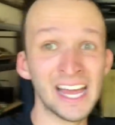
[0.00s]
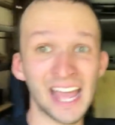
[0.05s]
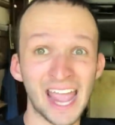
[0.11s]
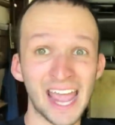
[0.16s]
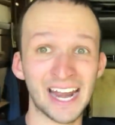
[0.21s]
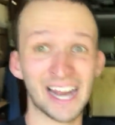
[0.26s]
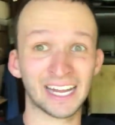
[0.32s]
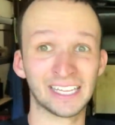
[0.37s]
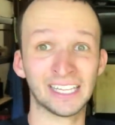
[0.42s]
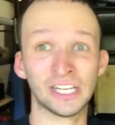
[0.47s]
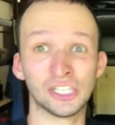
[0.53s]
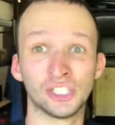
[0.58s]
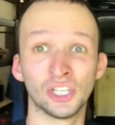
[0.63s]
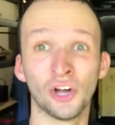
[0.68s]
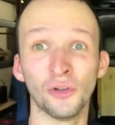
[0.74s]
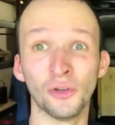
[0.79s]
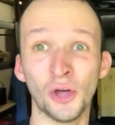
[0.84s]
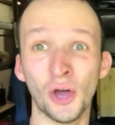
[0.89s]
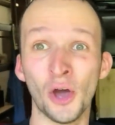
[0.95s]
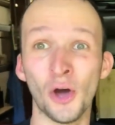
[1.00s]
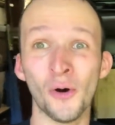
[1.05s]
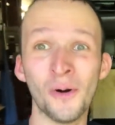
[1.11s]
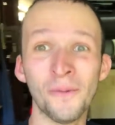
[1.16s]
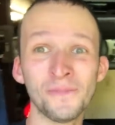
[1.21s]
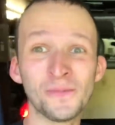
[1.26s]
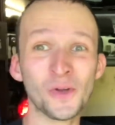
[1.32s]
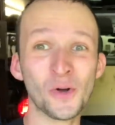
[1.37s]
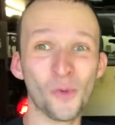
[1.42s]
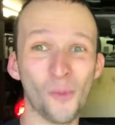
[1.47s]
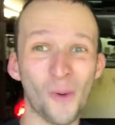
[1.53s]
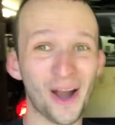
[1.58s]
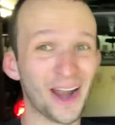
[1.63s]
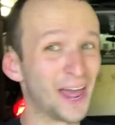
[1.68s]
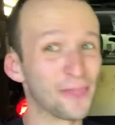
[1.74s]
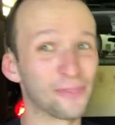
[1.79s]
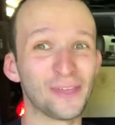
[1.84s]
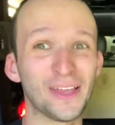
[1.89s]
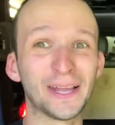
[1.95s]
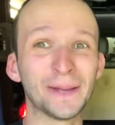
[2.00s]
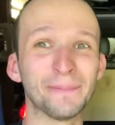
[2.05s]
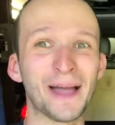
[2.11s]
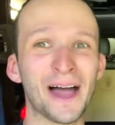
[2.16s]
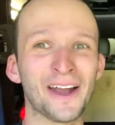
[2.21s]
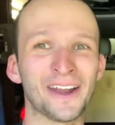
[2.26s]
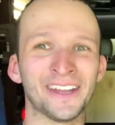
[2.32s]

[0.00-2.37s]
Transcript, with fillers: and I can let y'all know what I think about